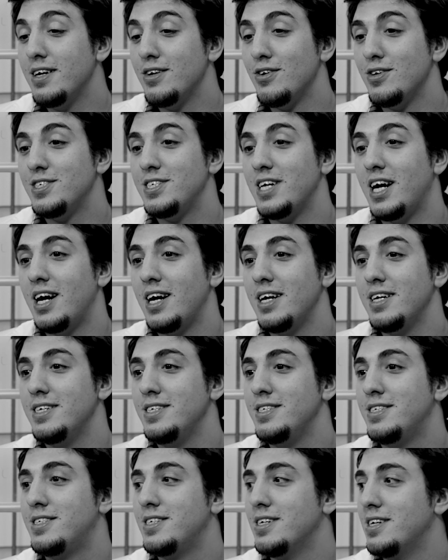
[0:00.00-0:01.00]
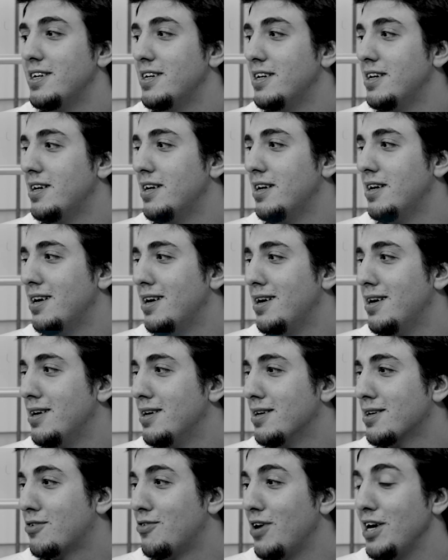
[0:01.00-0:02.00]
in Lausanne is
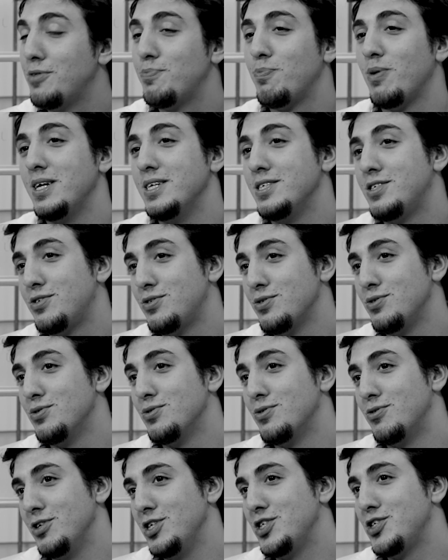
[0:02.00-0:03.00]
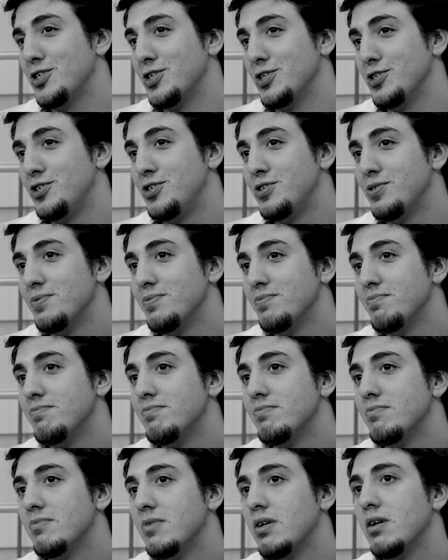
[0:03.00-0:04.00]
a great place to do research,
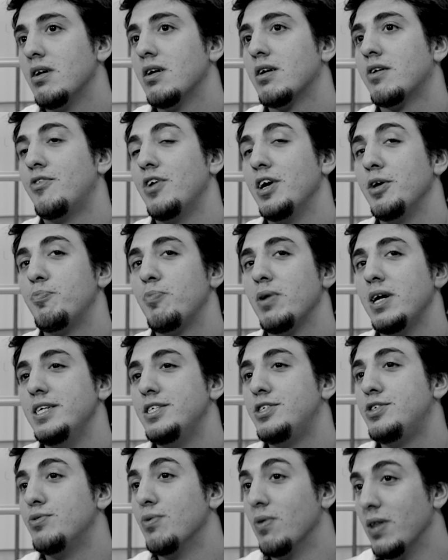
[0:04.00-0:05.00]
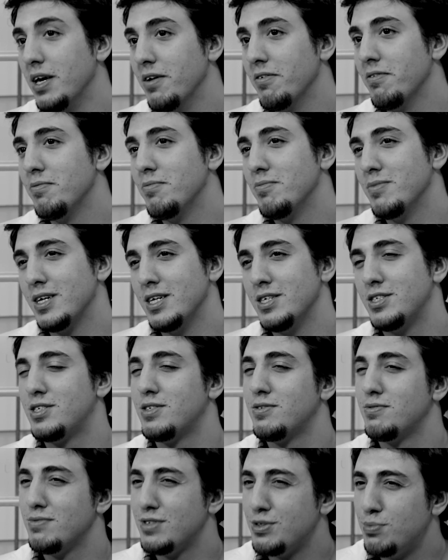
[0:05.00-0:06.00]
great place to live.
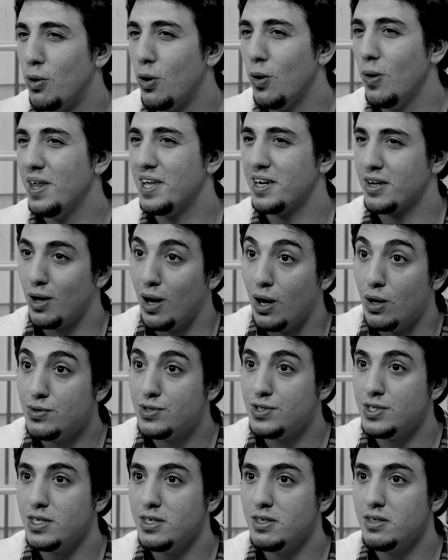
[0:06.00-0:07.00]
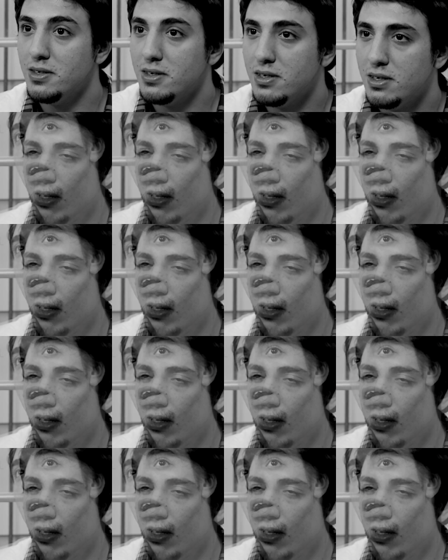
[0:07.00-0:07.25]
It's small and cozy.